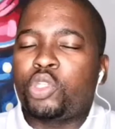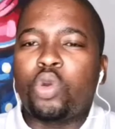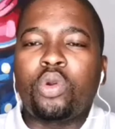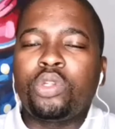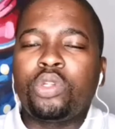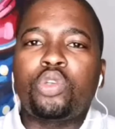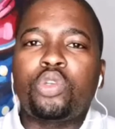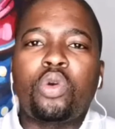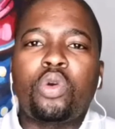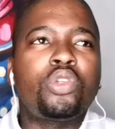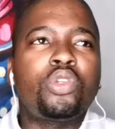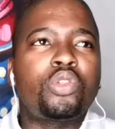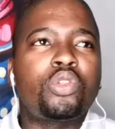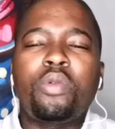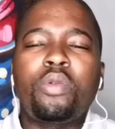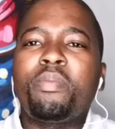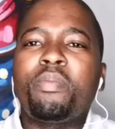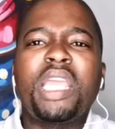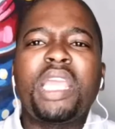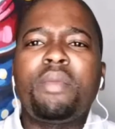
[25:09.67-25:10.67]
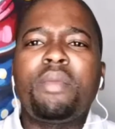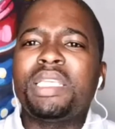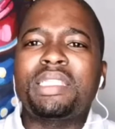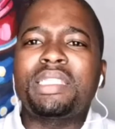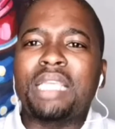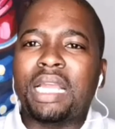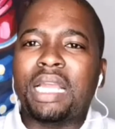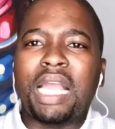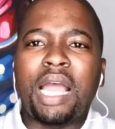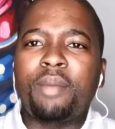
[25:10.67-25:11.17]
don't don't don't make me
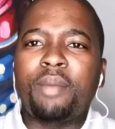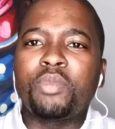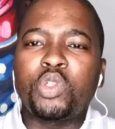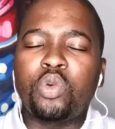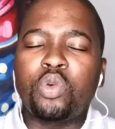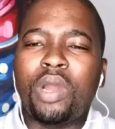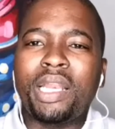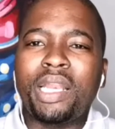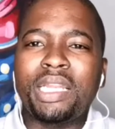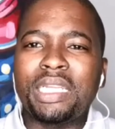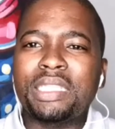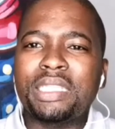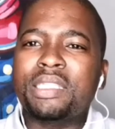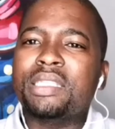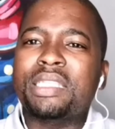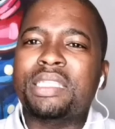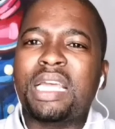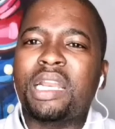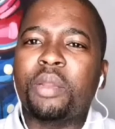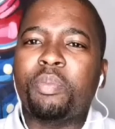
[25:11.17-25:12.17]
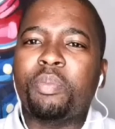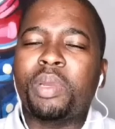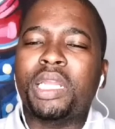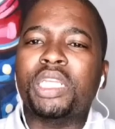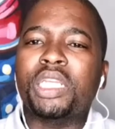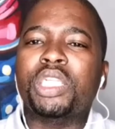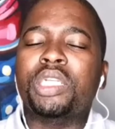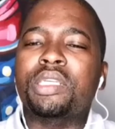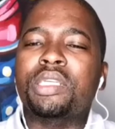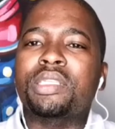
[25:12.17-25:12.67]
succumb to unnecessary
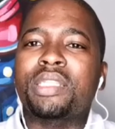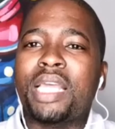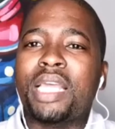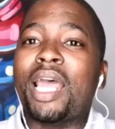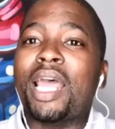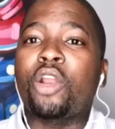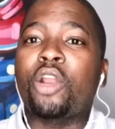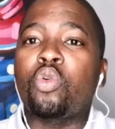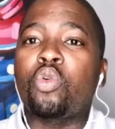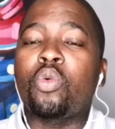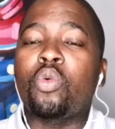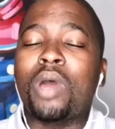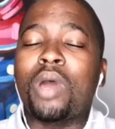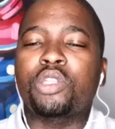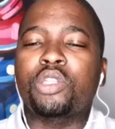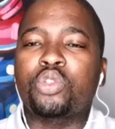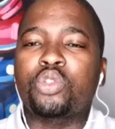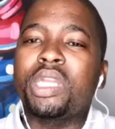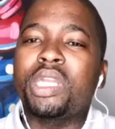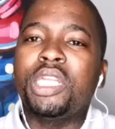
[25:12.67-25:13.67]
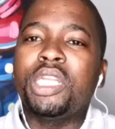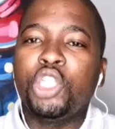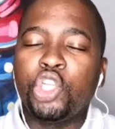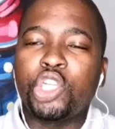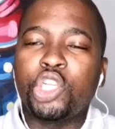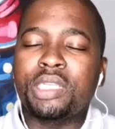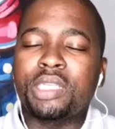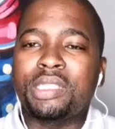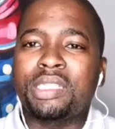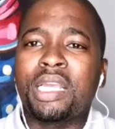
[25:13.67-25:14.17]
pressures that i don't want so in
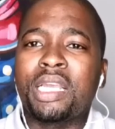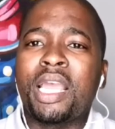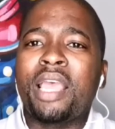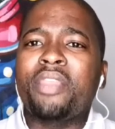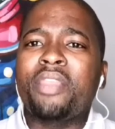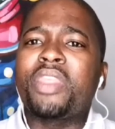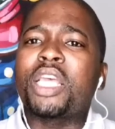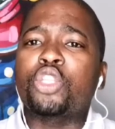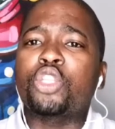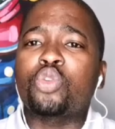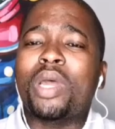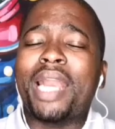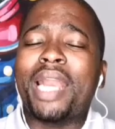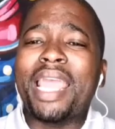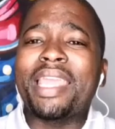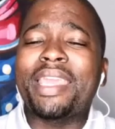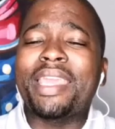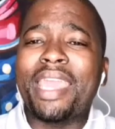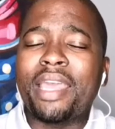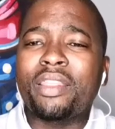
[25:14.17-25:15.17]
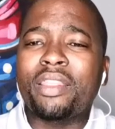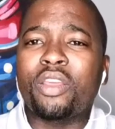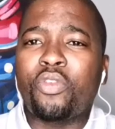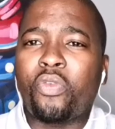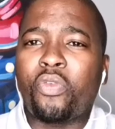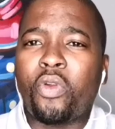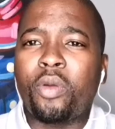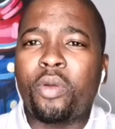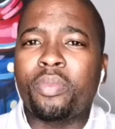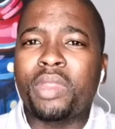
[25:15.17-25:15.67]
just that's what i
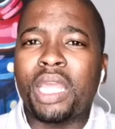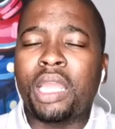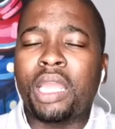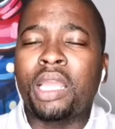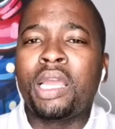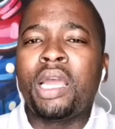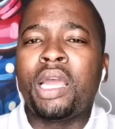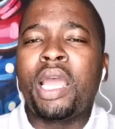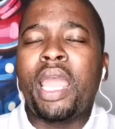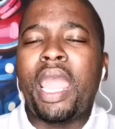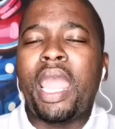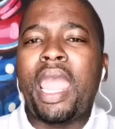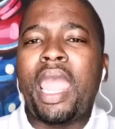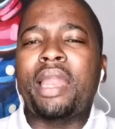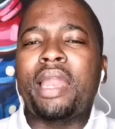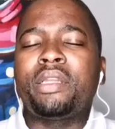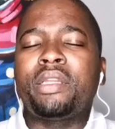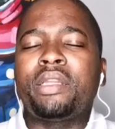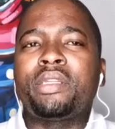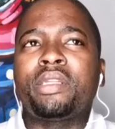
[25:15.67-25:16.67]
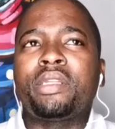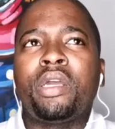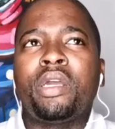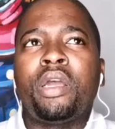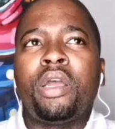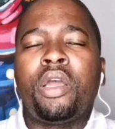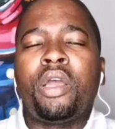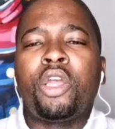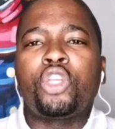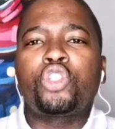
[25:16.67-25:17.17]
gathered from there and
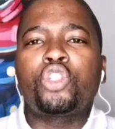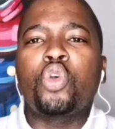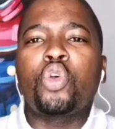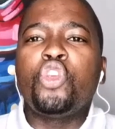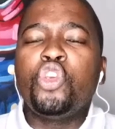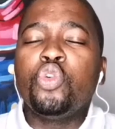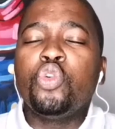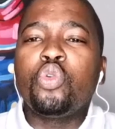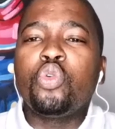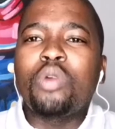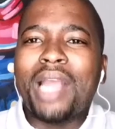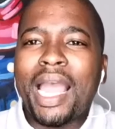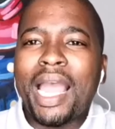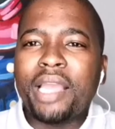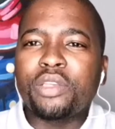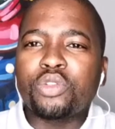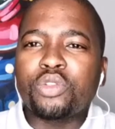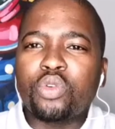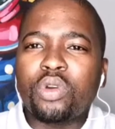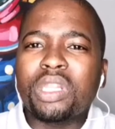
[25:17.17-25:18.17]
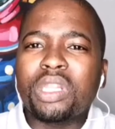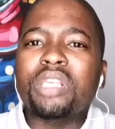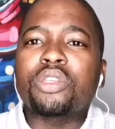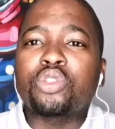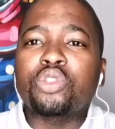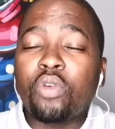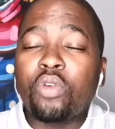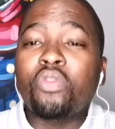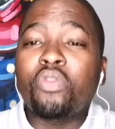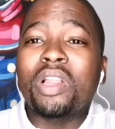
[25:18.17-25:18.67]
so you guys go to
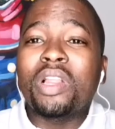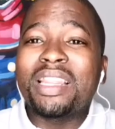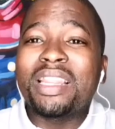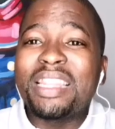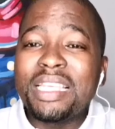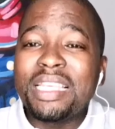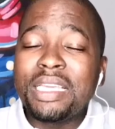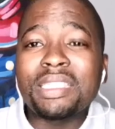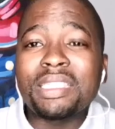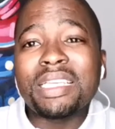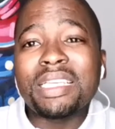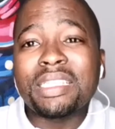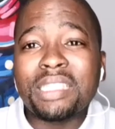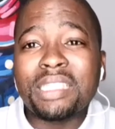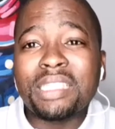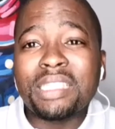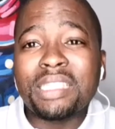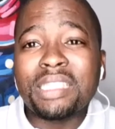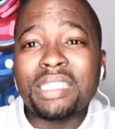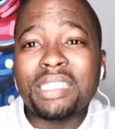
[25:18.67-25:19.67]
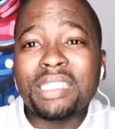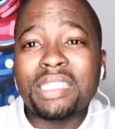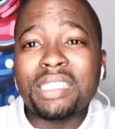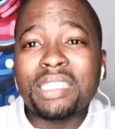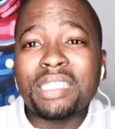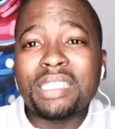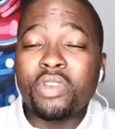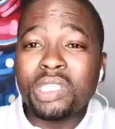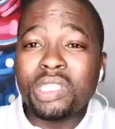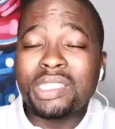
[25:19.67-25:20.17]
the stokvel these are some of the
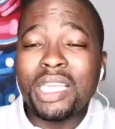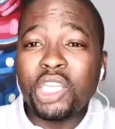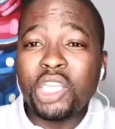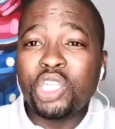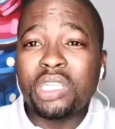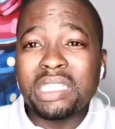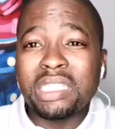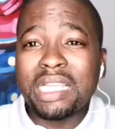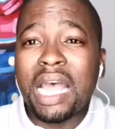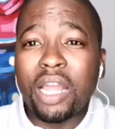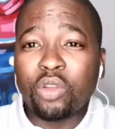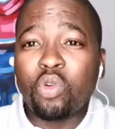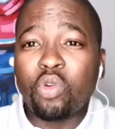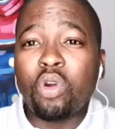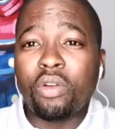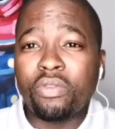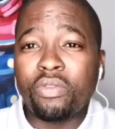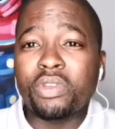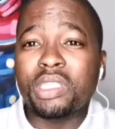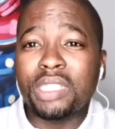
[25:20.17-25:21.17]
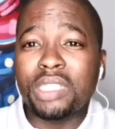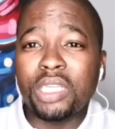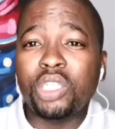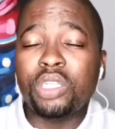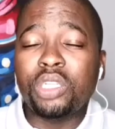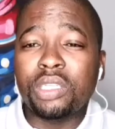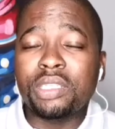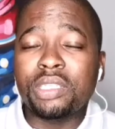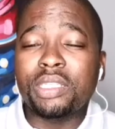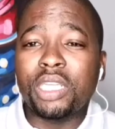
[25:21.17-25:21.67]
conversations hard
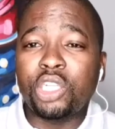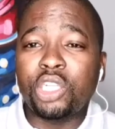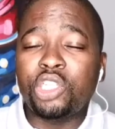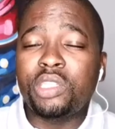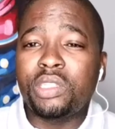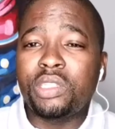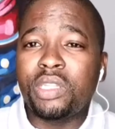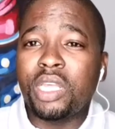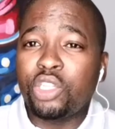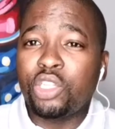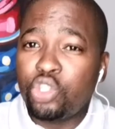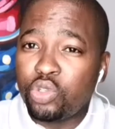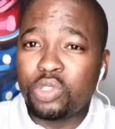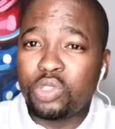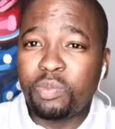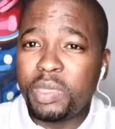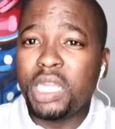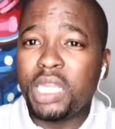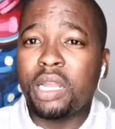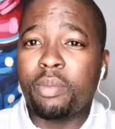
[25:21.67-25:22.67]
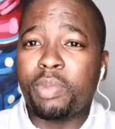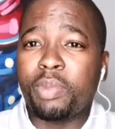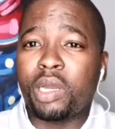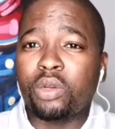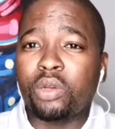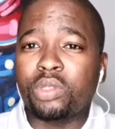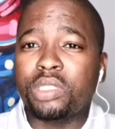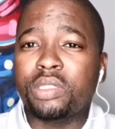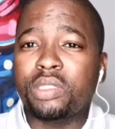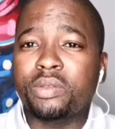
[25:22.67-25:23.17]
conversations that that you speak
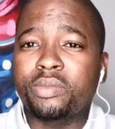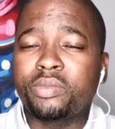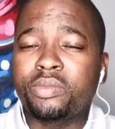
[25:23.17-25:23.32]
about